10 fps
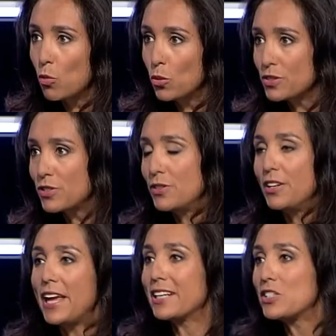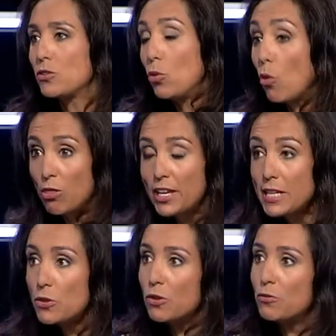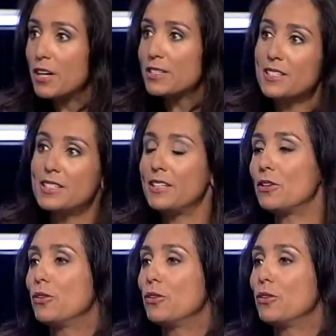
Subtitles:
was the next, or the university